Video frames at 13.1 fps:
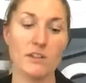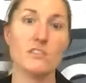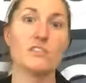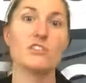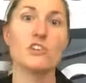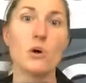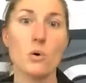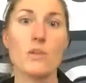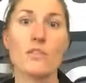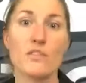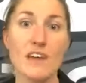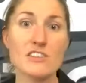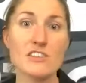So
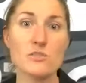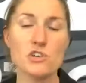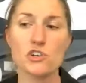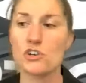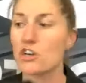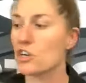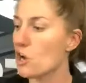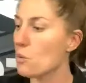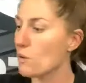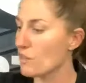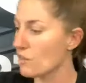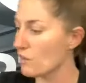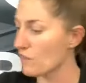that's what you're going to go
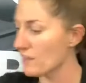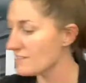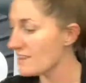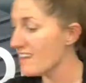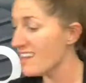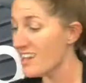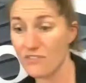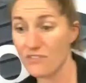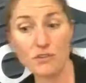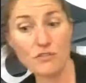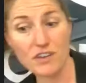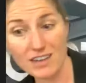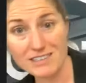with on this. If you've
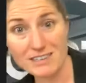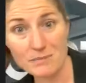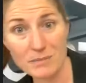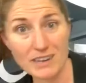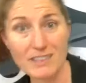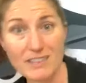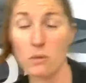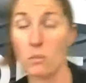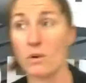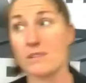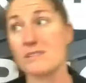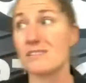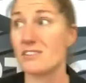got somebody that
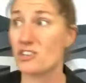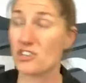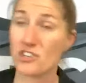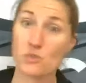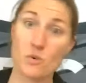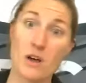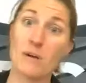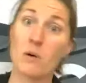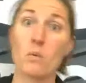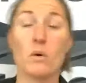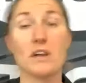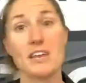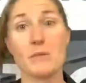wants to just swap out
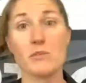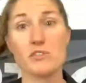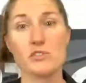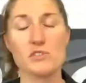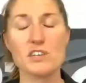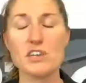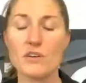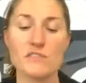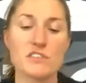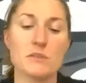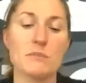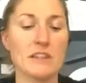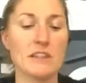one camera, so say you have
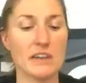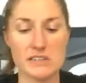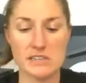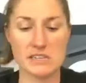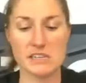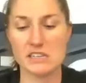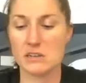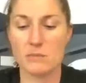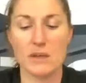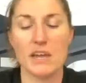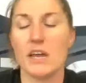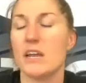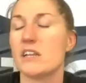somebody that has a system
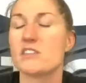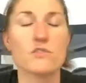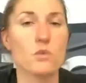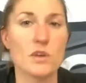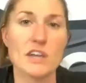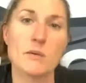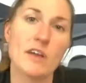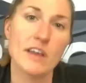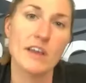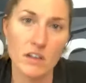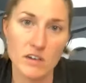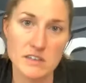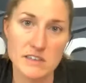and it's a 4-camera
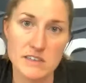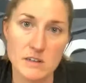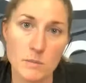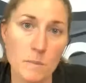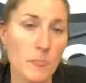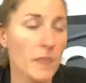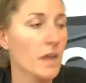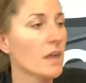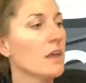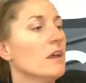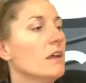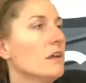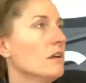analog system,
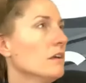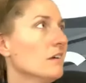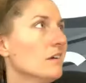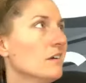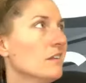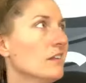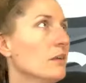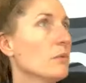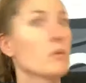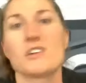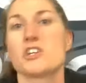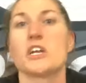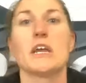and they want to
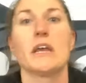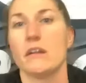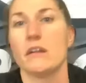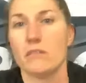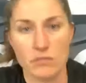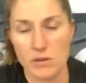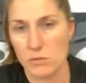watch a gate, right?